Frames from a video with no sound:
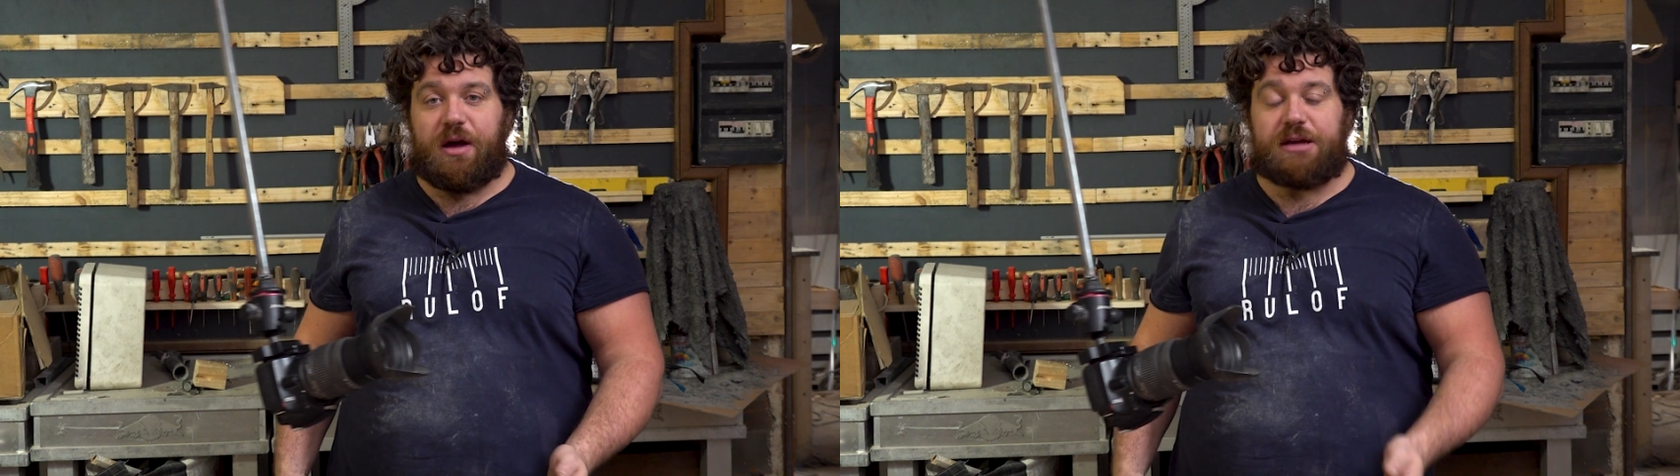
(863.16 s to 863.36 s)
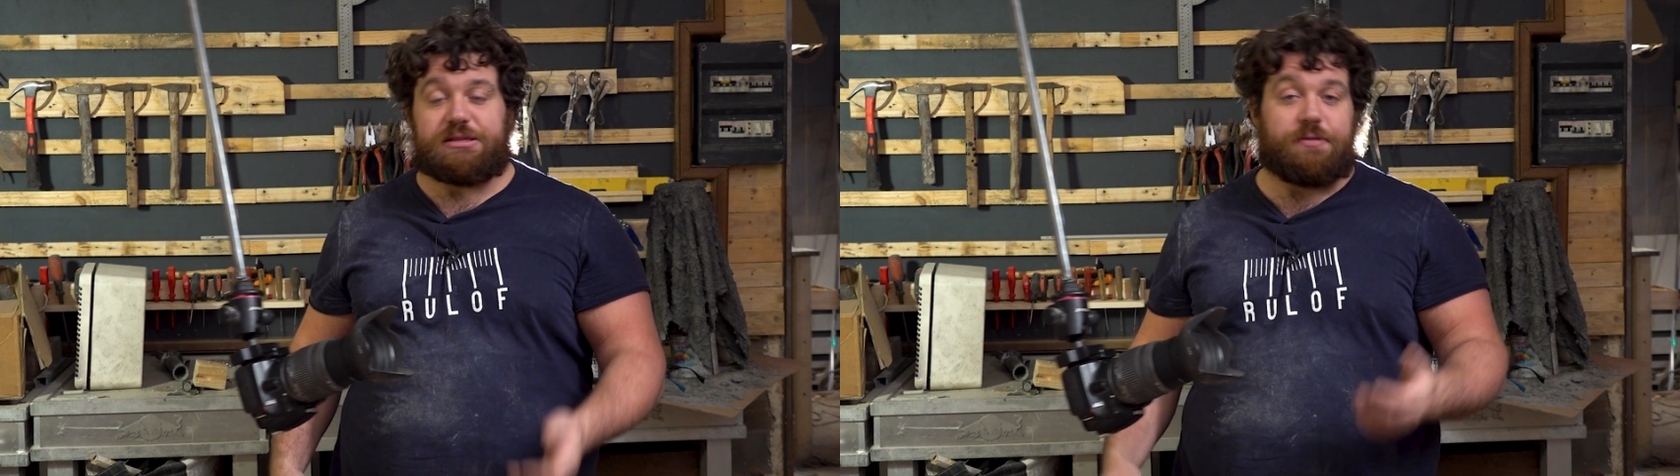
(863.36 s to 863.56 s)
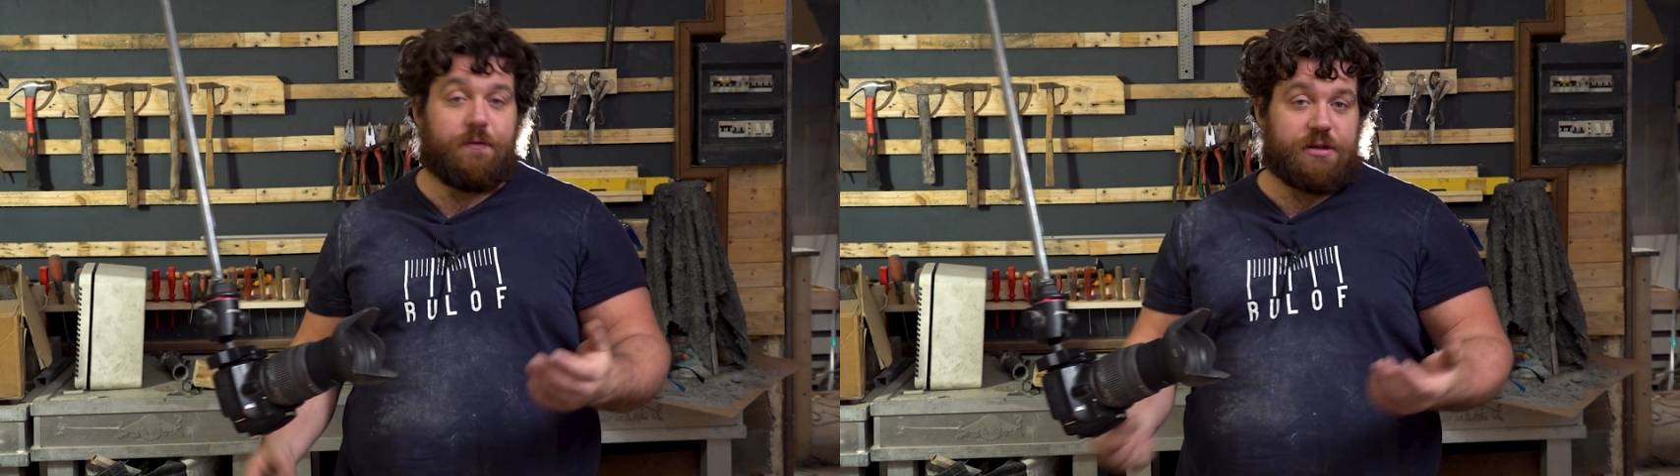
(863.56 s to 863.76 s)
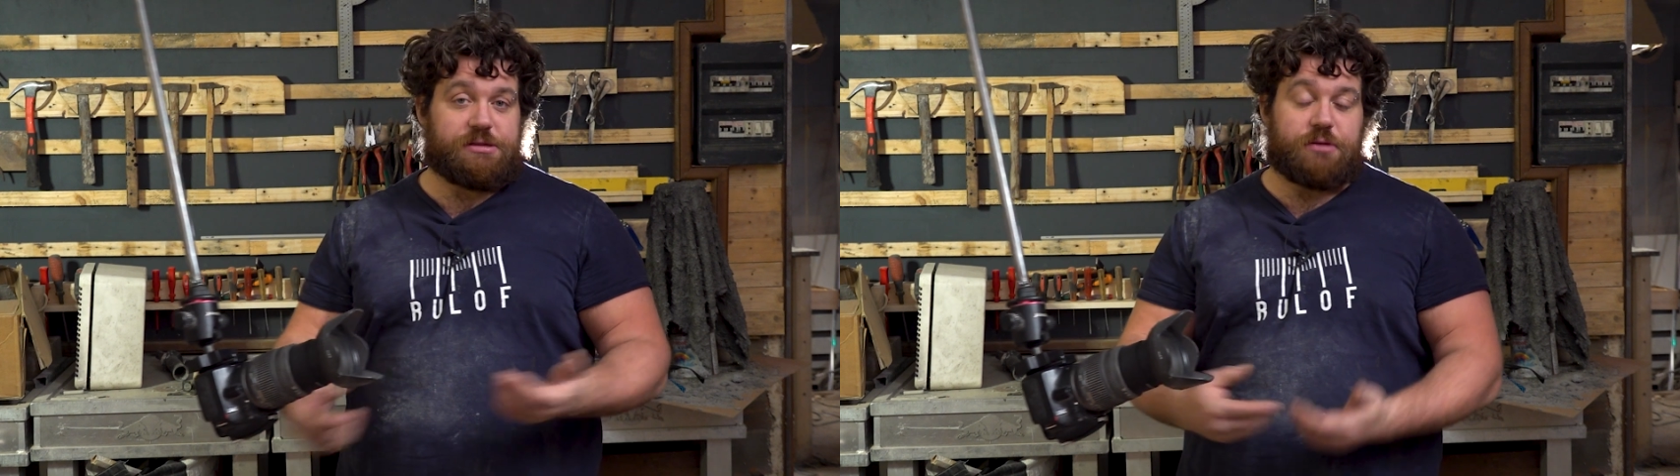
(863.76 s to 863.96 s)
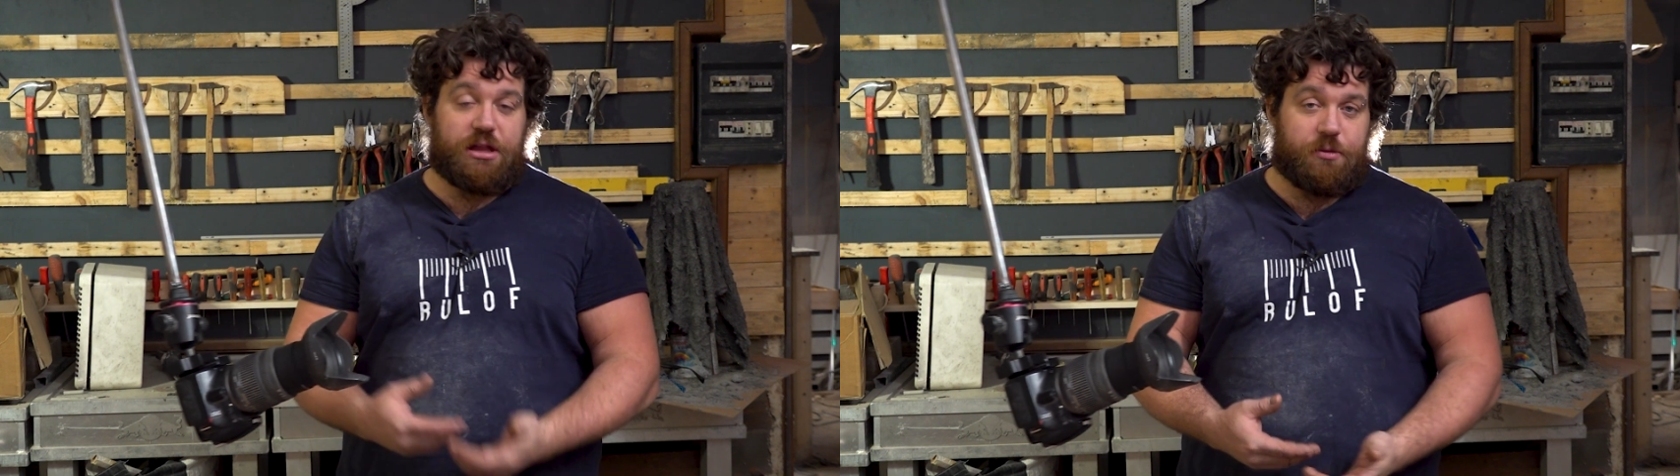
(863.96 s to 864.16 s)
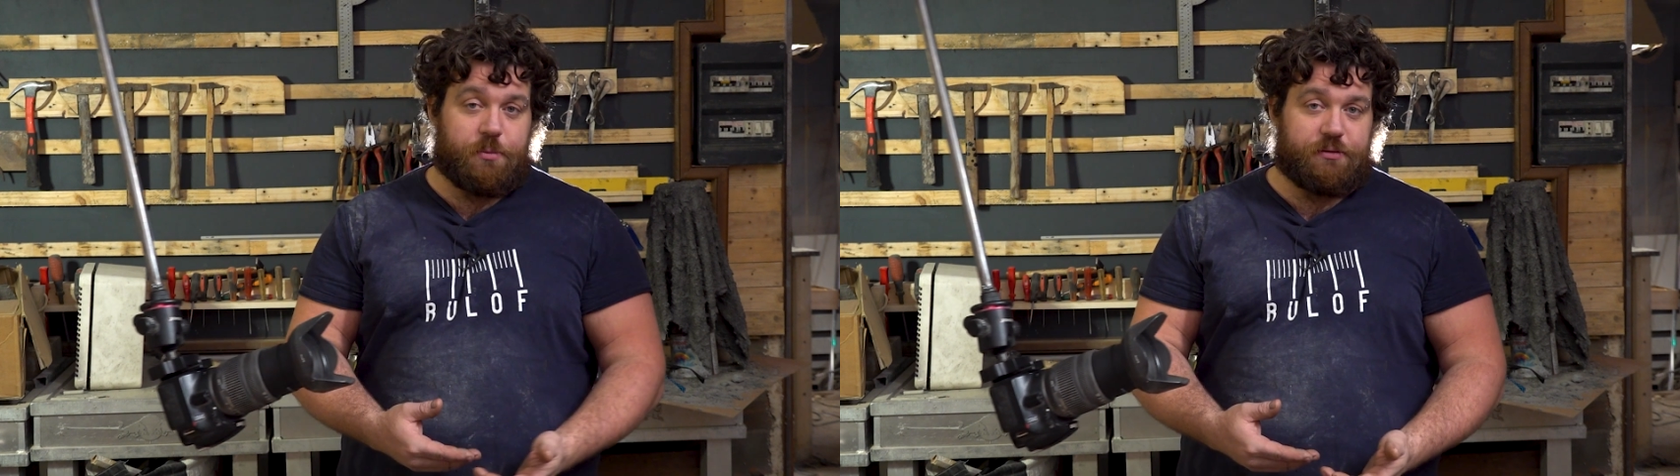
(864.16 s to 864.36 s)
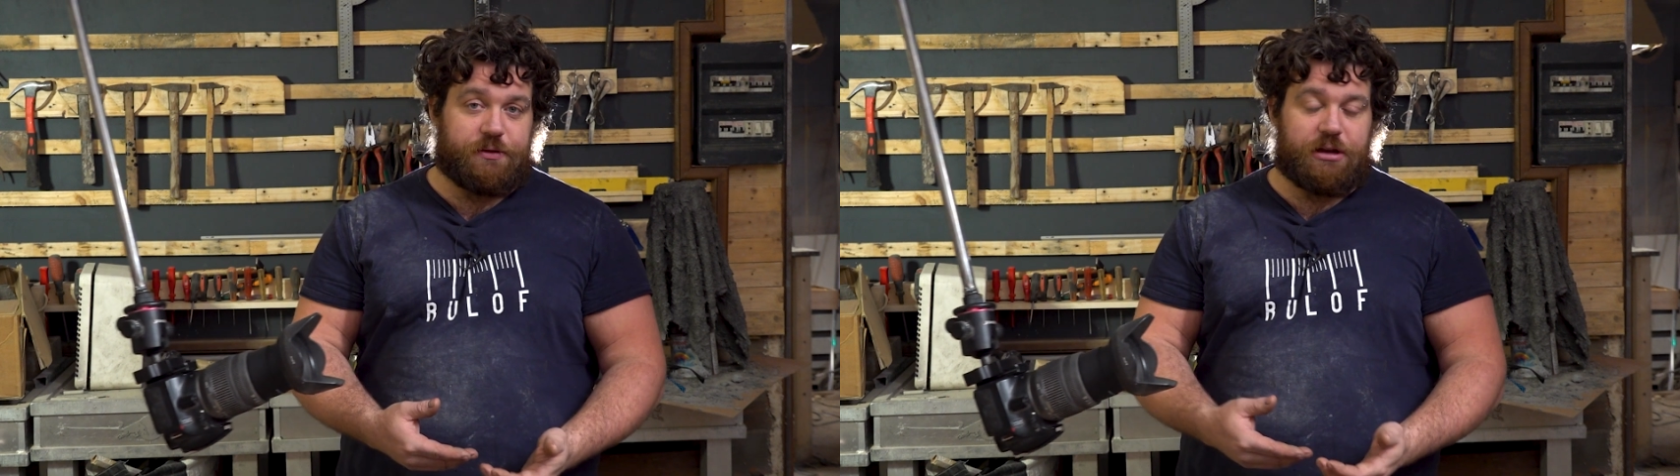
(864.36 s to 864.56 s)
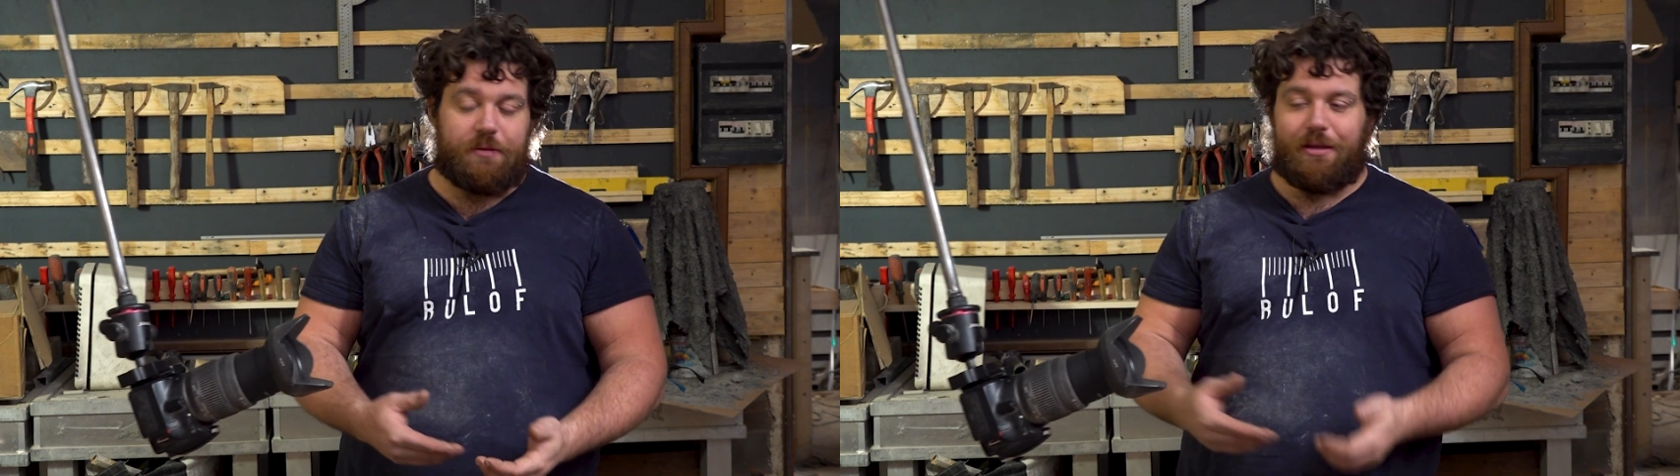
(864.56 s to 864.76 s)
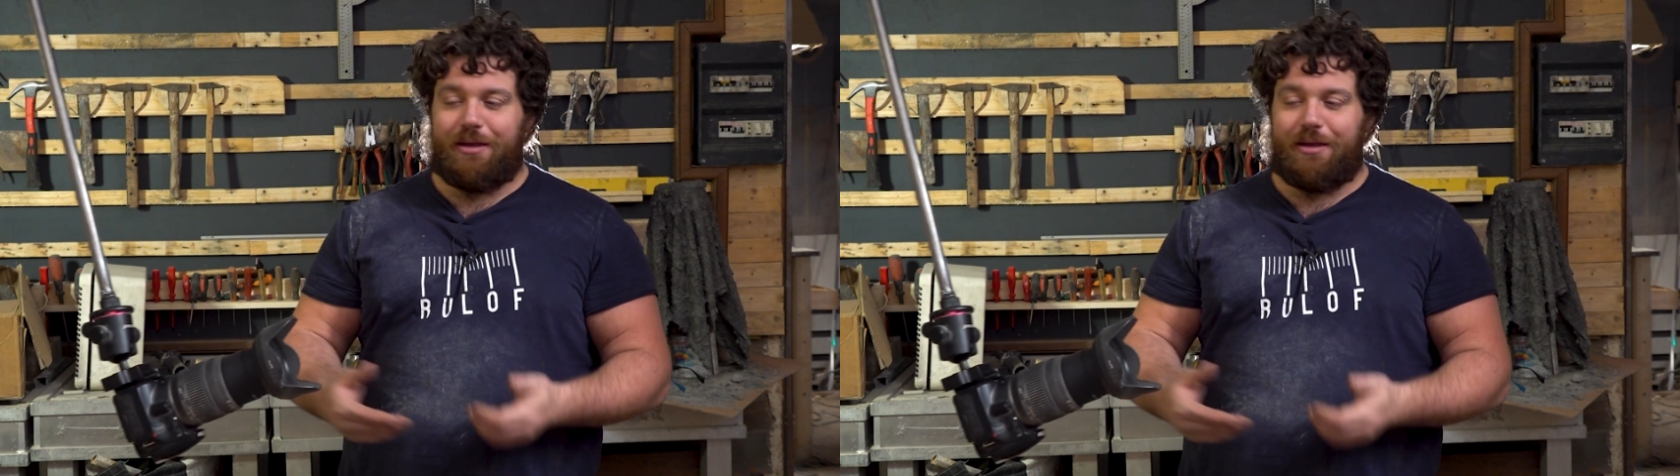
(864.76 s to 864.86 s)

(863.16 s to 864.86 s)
parts fit together perfectly.